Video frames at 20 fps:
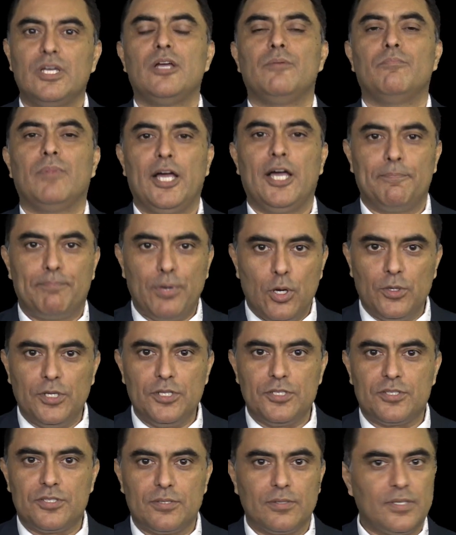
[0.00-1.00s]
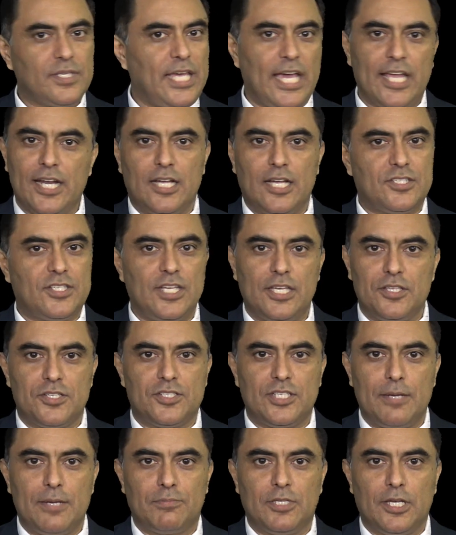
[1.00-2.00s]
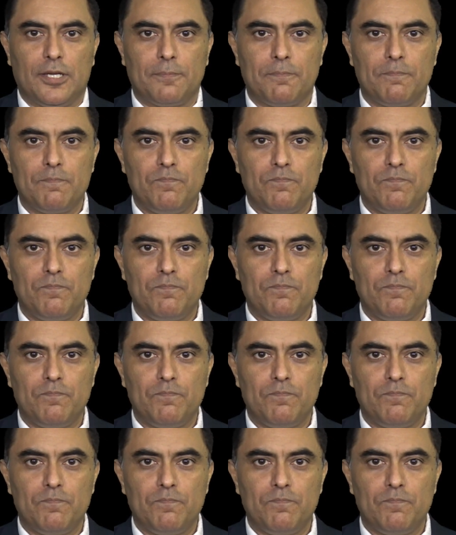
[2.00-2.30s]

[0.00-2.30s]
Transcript: My opponents cannot say the same thing.